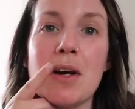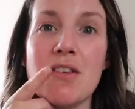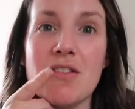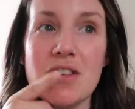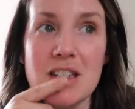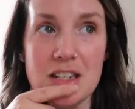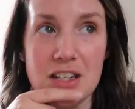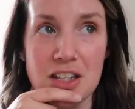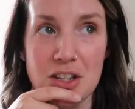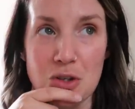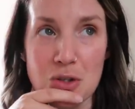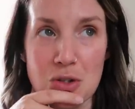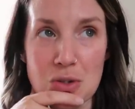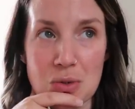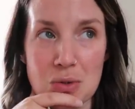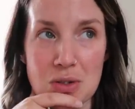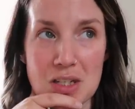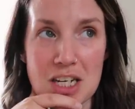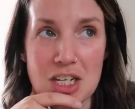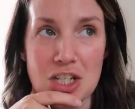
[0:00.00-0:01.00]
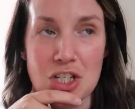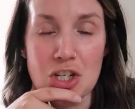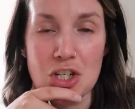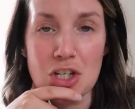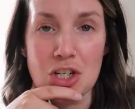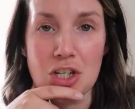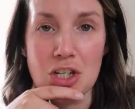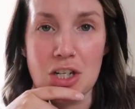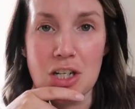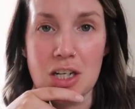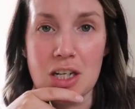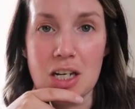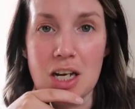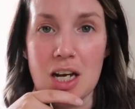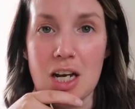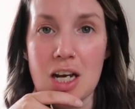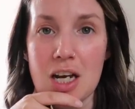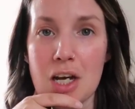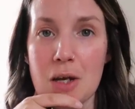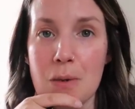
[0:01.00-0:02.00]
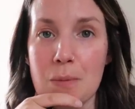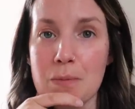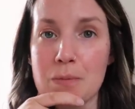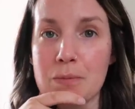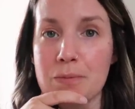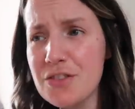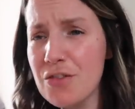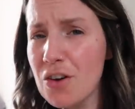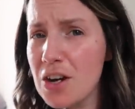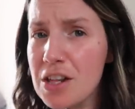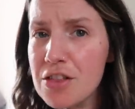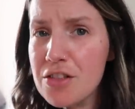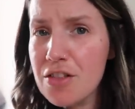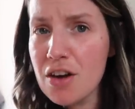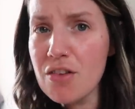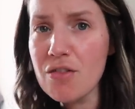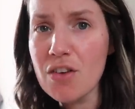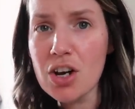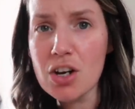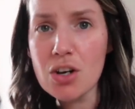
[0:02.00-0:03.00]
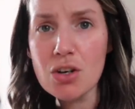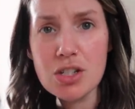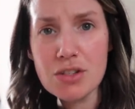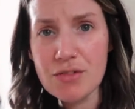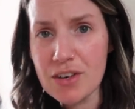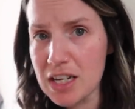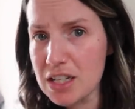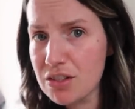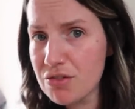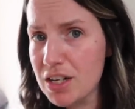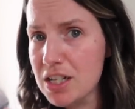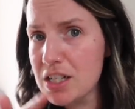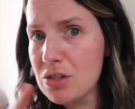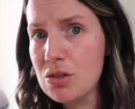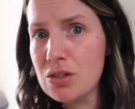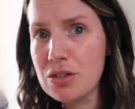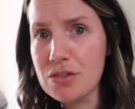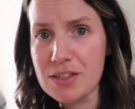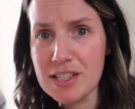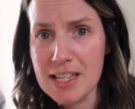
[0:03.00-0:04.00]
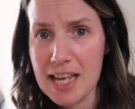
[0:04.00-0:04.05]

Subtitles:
my Invisalign consultation. It's very thorough. Lots of x-rays, lots of